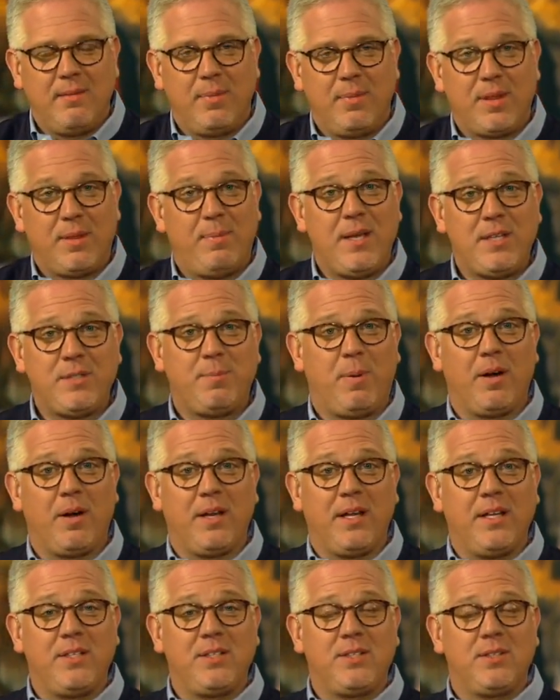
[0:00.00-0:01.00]
But the best part
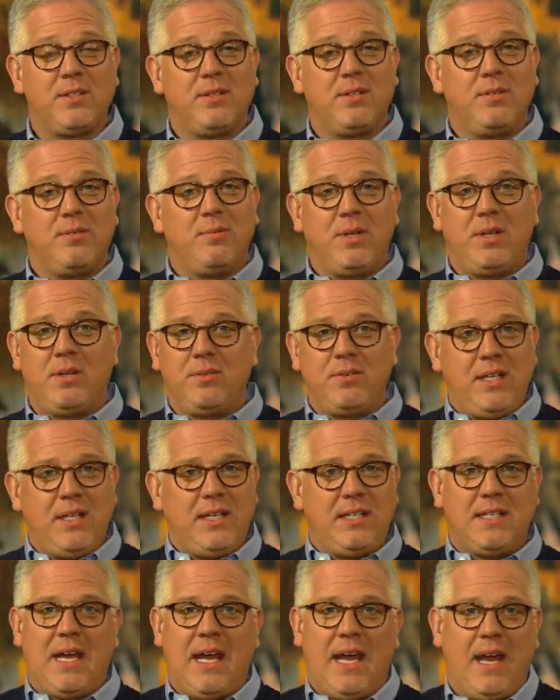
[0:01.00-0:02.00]
is, we don't
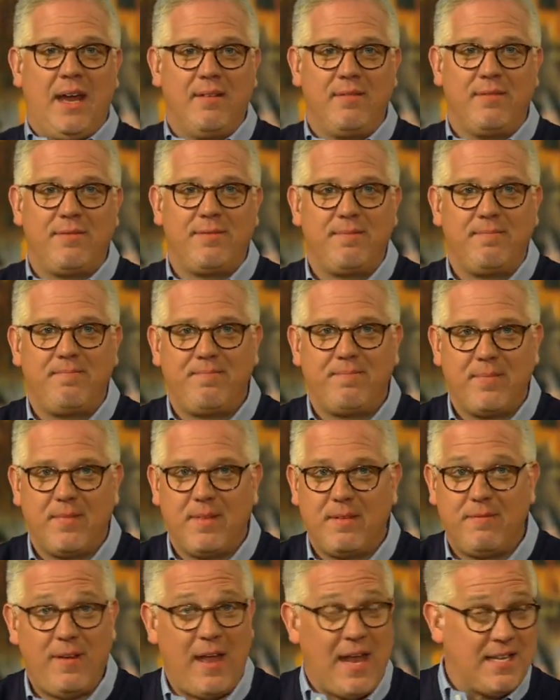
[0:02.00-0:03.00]
need to have
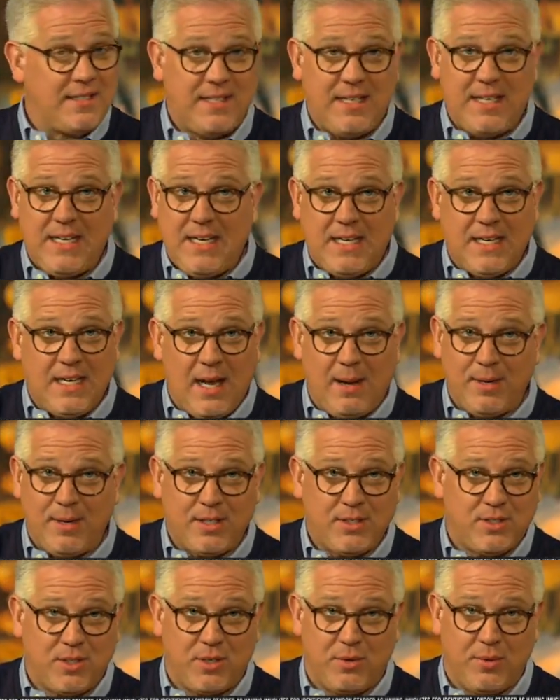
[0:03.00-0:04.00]
fancy
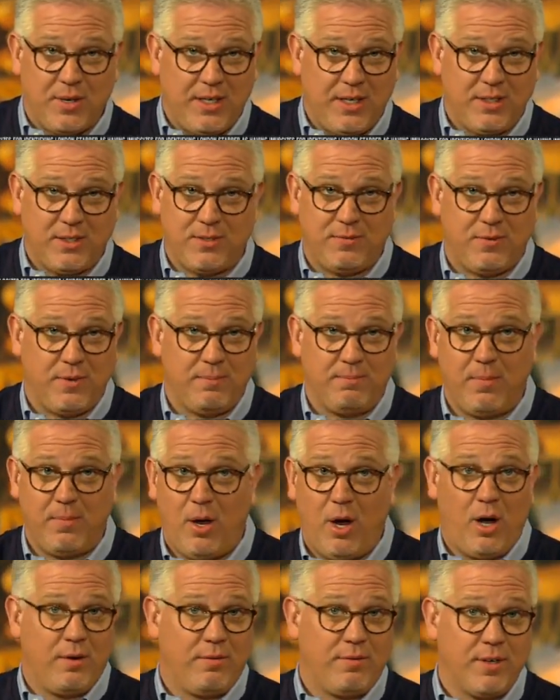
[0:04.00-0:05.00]
economics degrees from
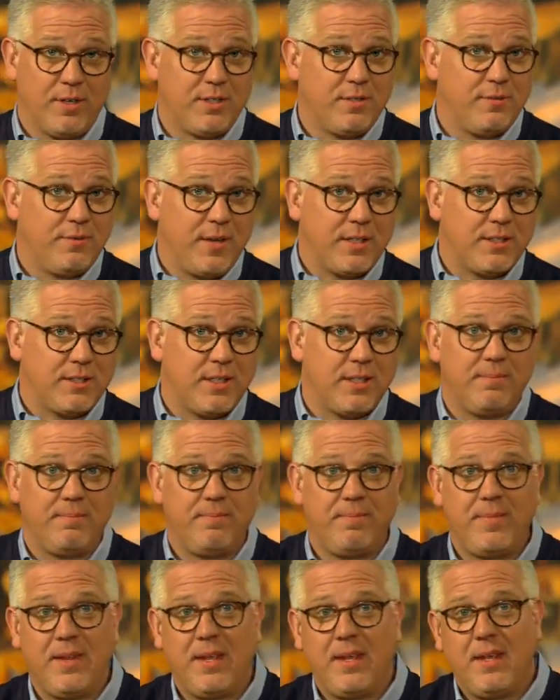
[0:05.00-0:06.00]
Harvard to fix it.
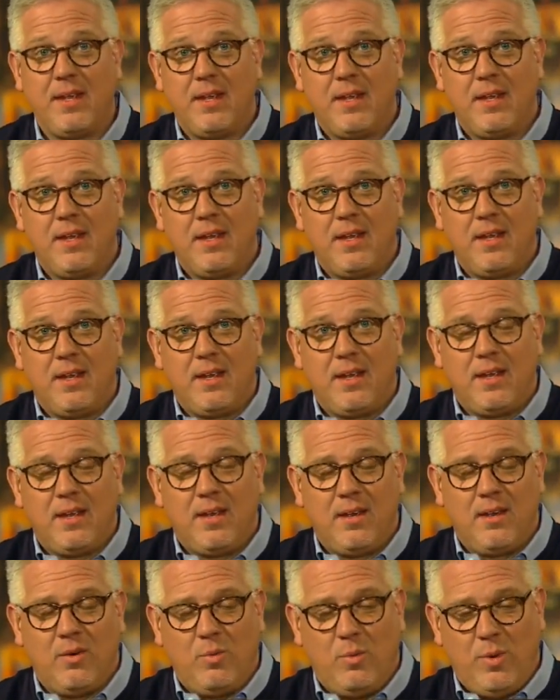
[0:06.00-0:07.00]

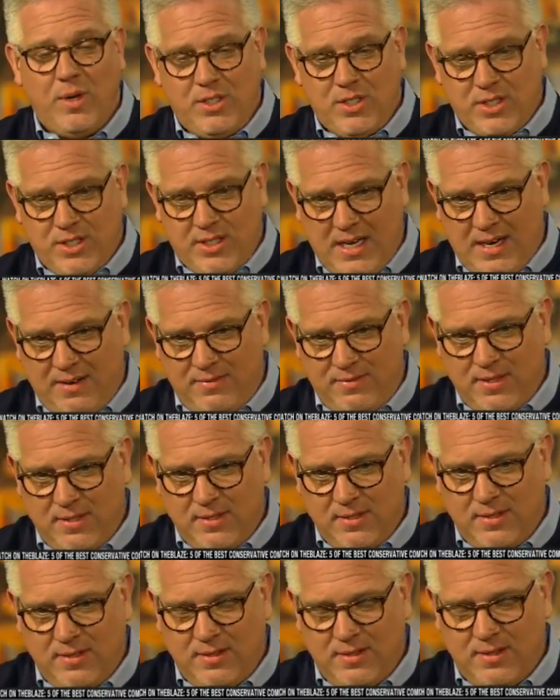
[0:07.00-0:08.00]
We just have
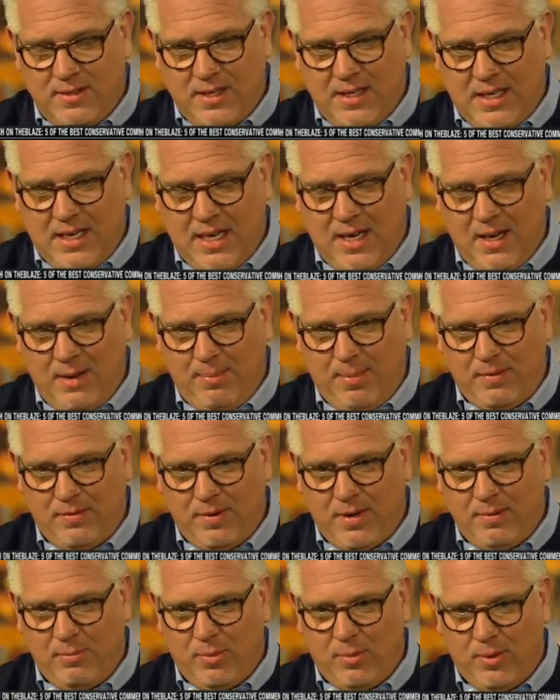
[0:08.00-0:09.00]
to get up
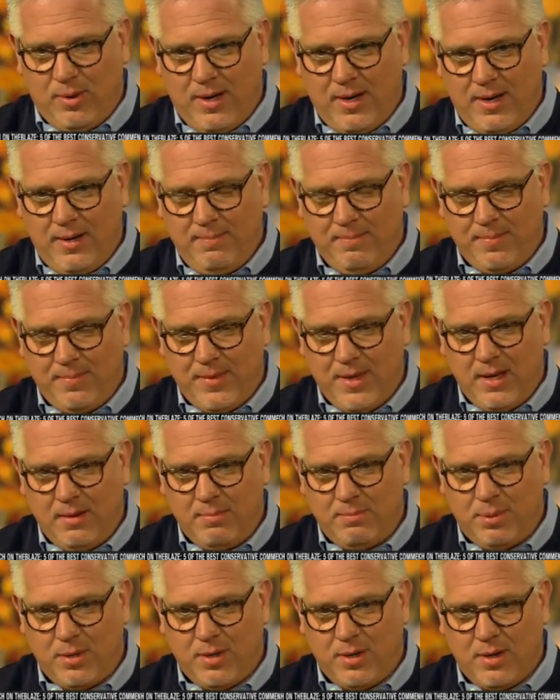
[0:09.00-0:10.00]
every morning
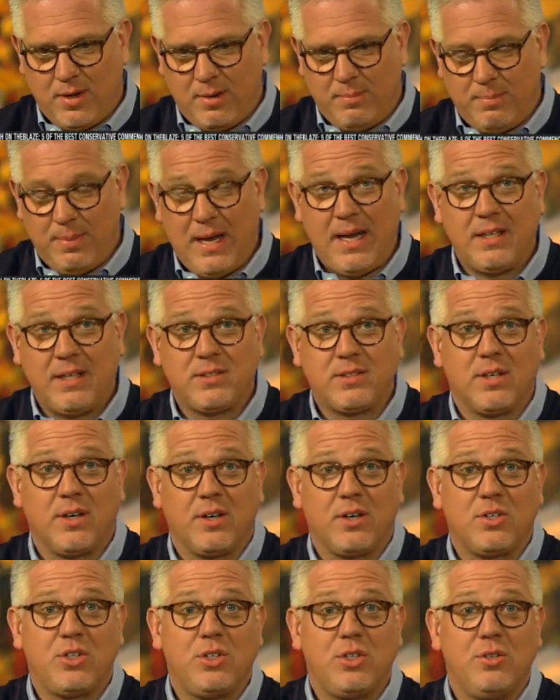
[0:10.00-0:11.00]
and put on our pants and
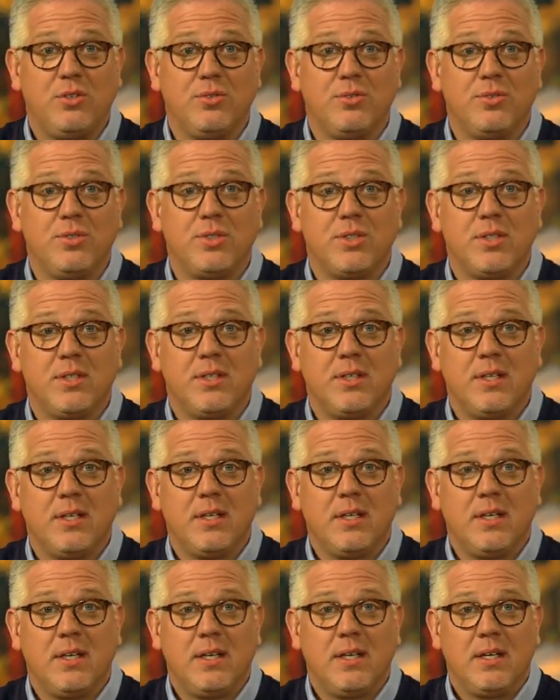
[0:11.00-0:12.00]
our shoes
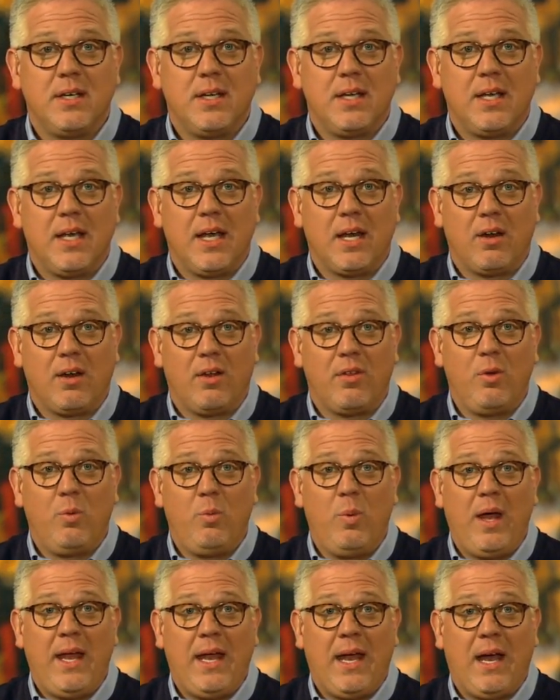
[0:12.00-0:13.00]
and on the
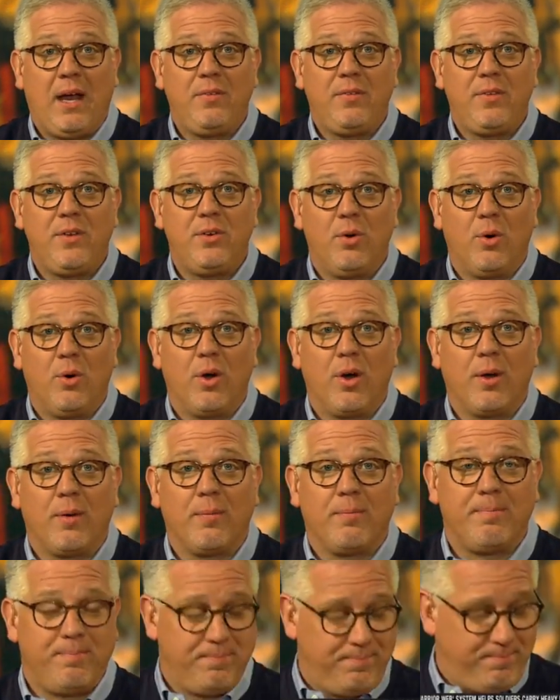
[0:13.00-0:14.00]
way out the
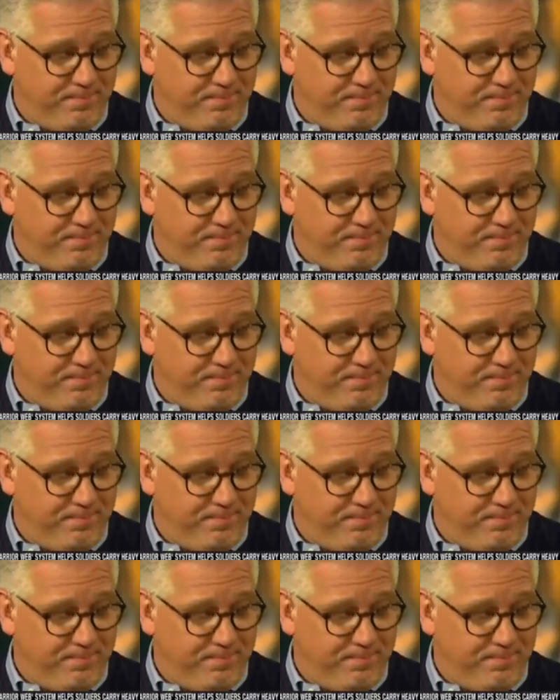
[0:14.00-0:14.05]
door,